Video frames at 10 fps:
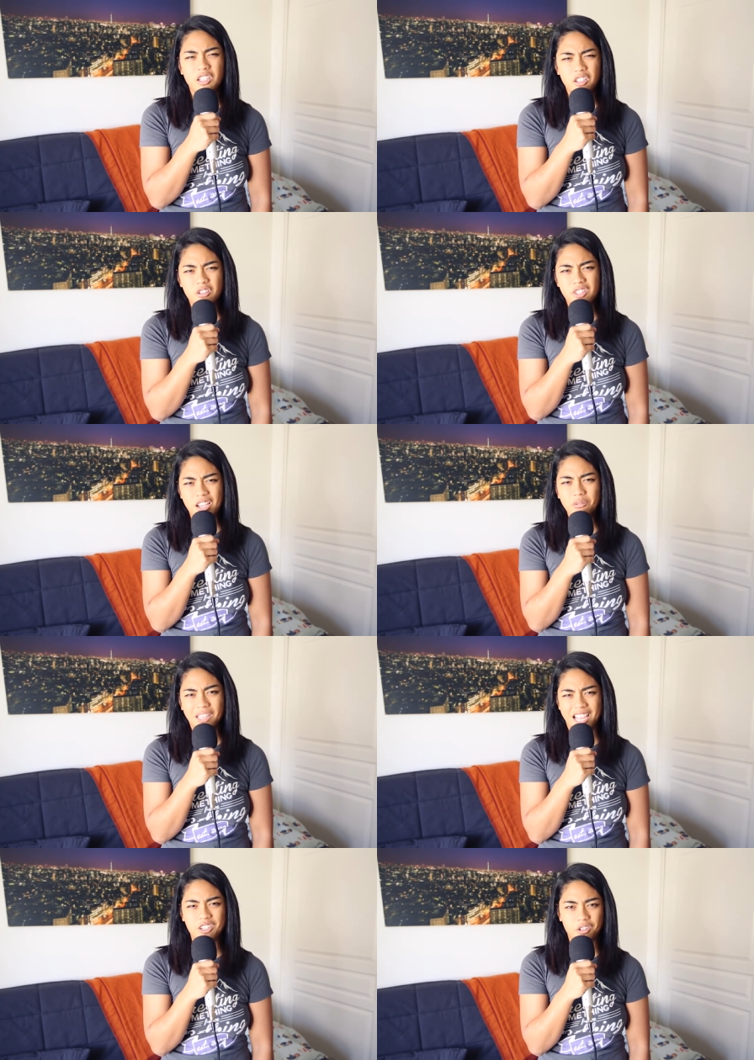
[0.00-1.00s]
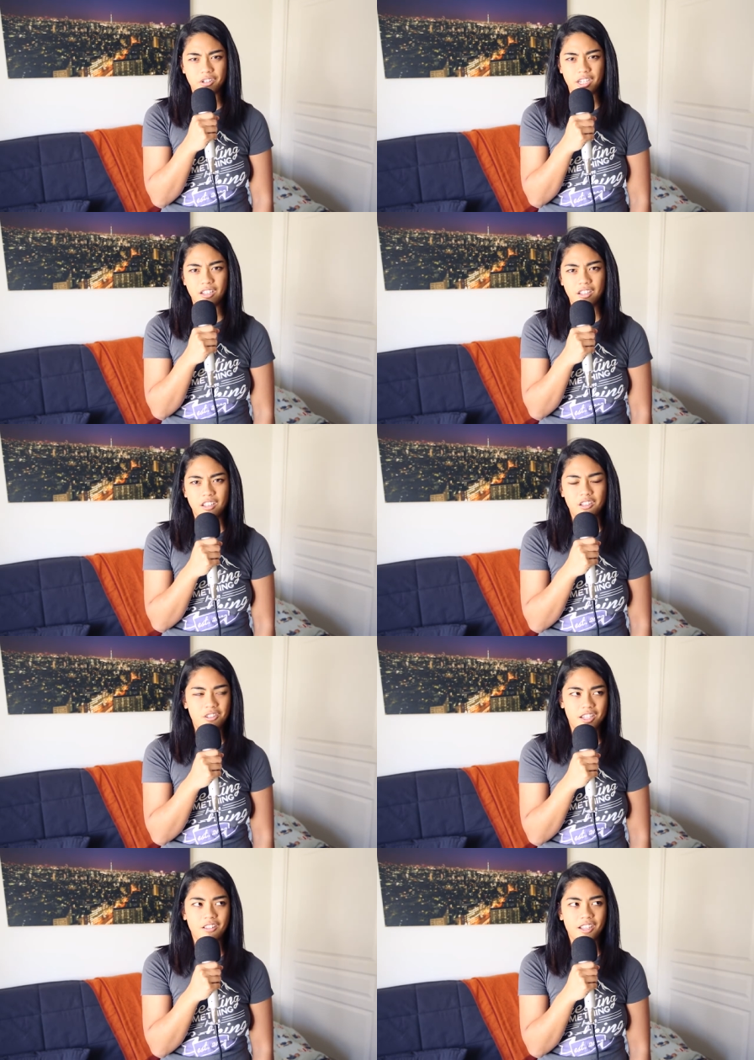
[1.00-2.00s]
you sound lecturing. You
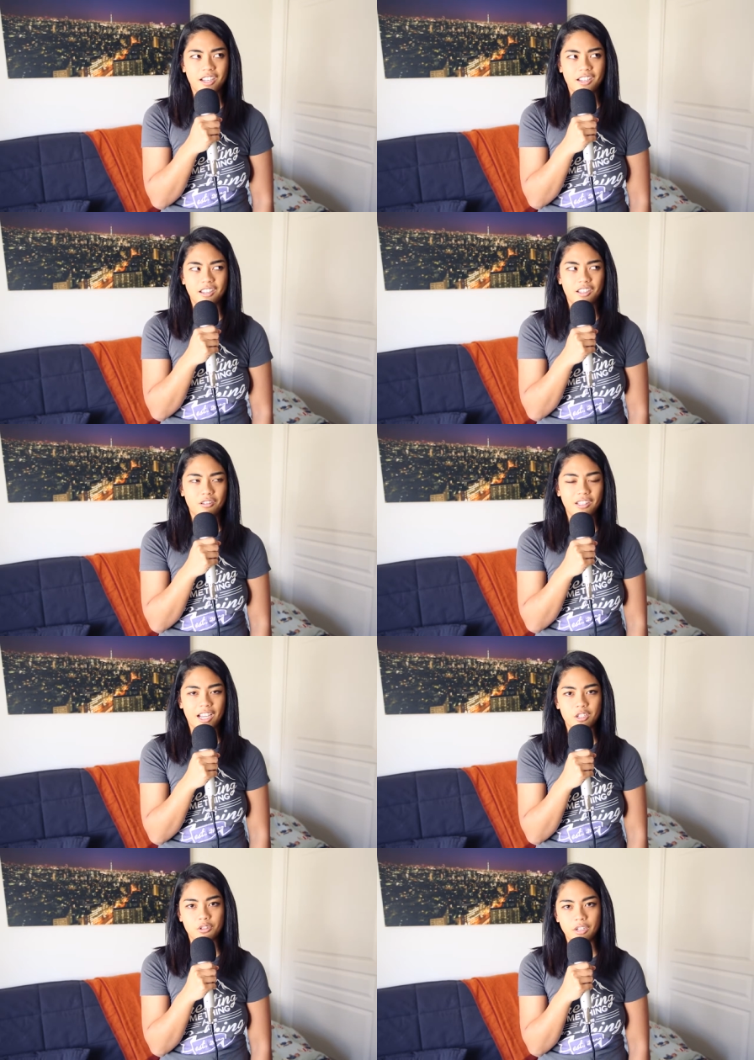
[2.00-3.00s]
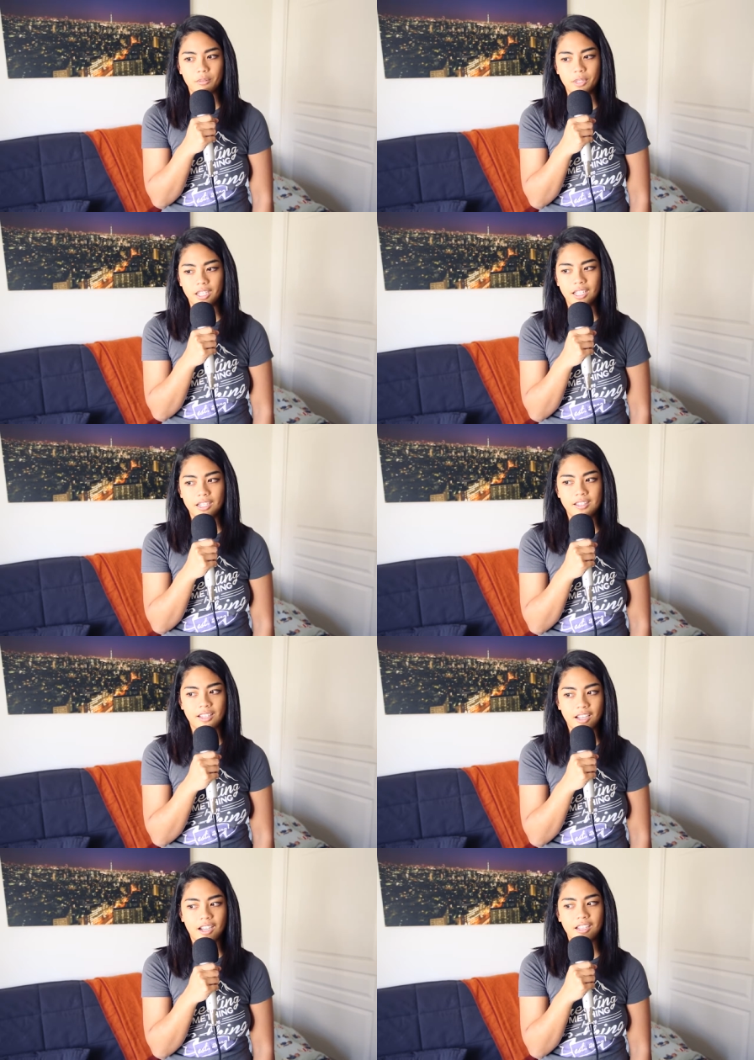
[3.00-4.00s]
sound like you're lecturing me. And it's
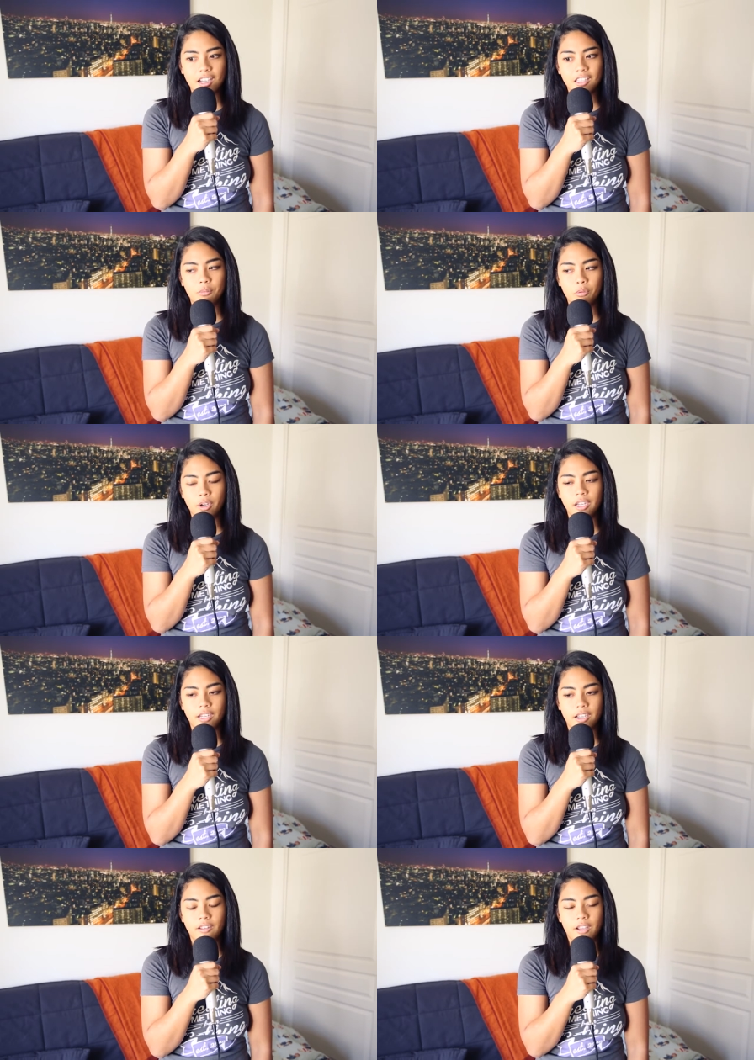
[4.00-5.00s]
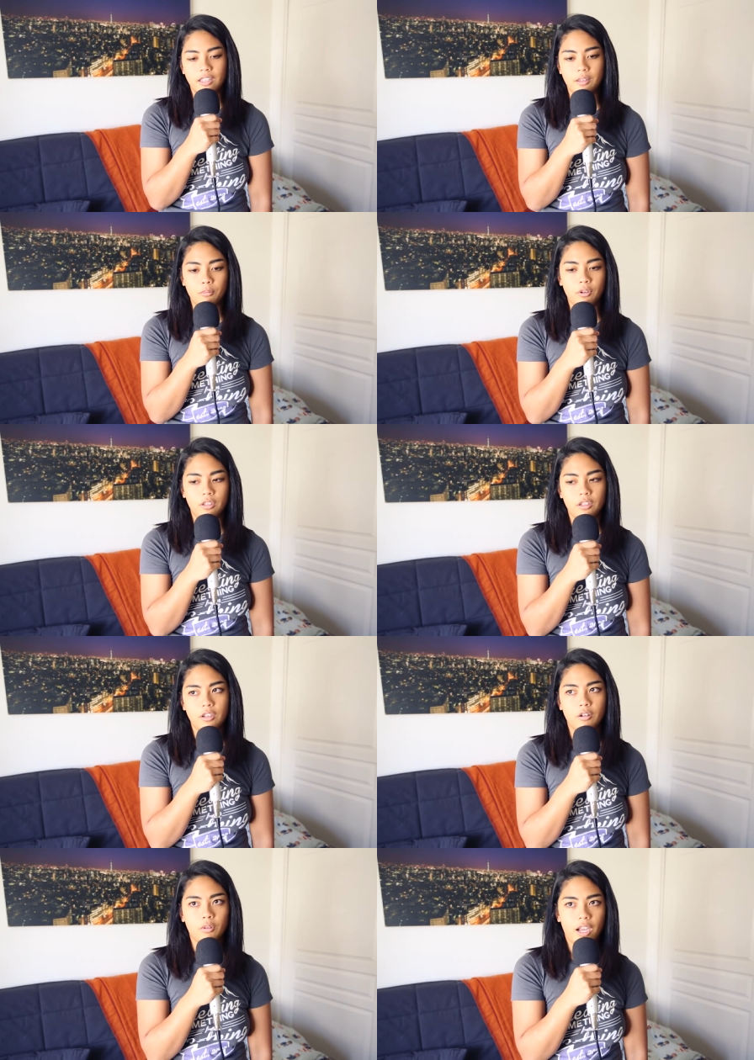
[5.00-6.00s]
like, I got the point, and you
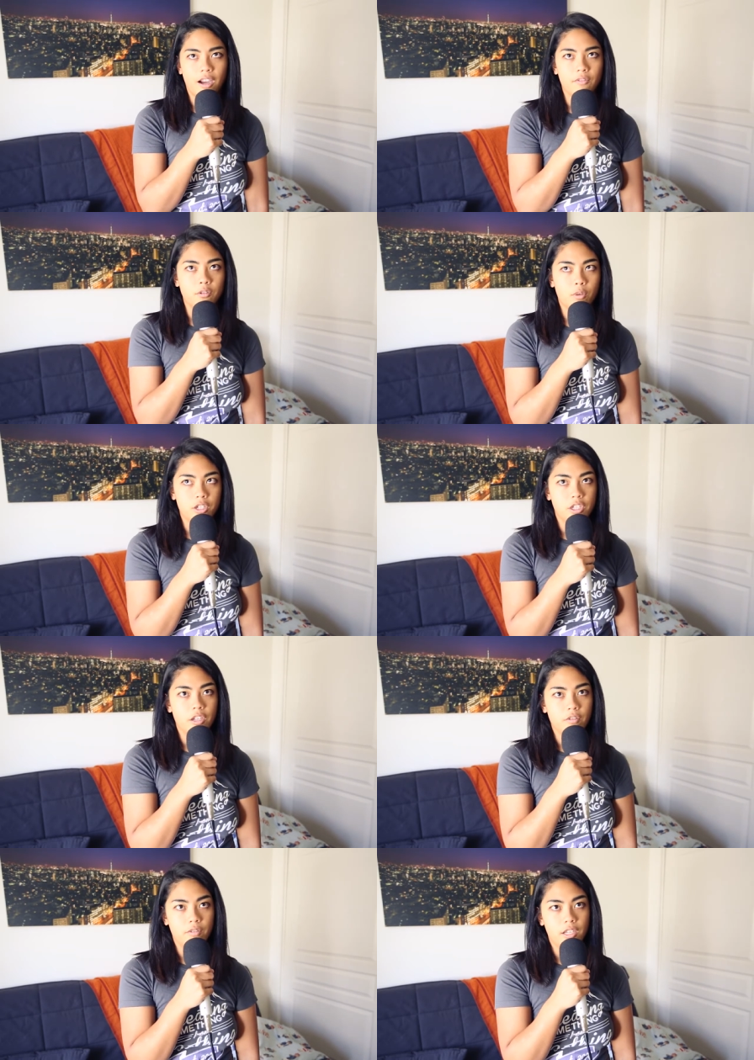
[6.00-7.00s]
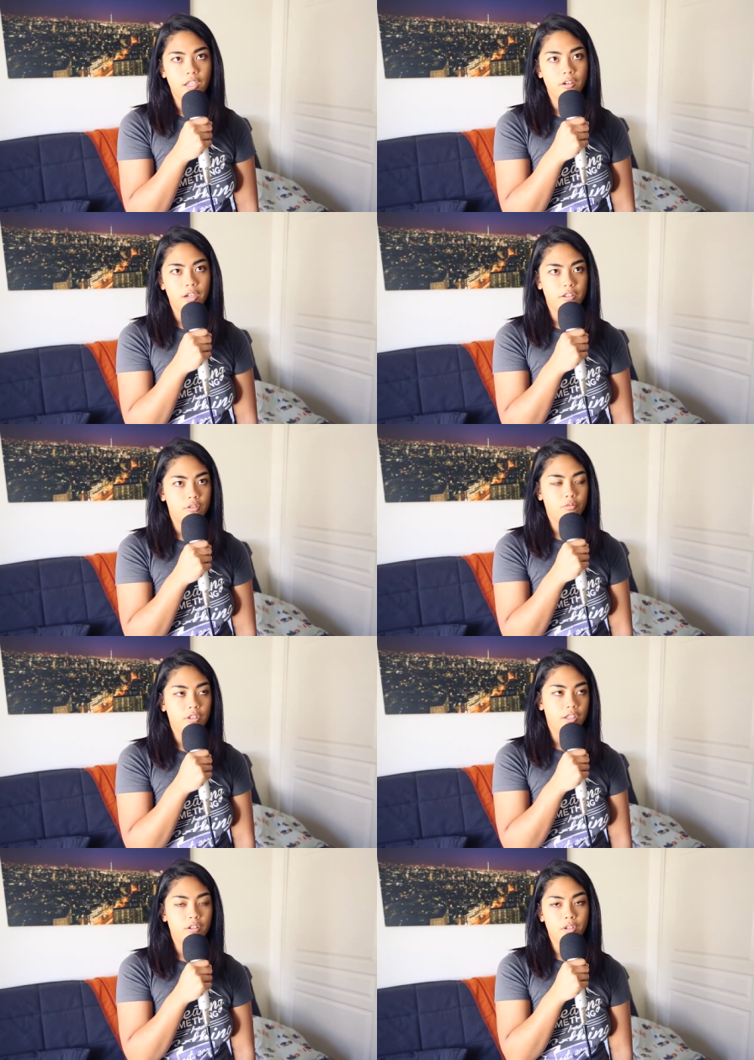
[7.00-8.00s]
know, after watching your video, I just
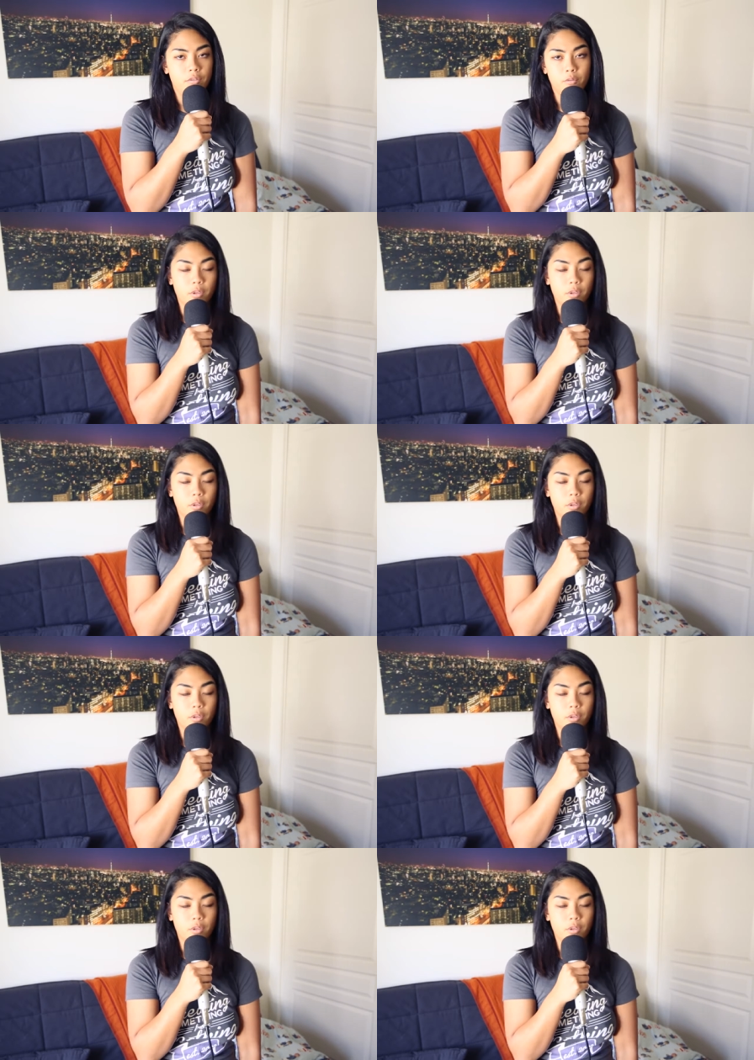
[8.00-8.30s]
really don't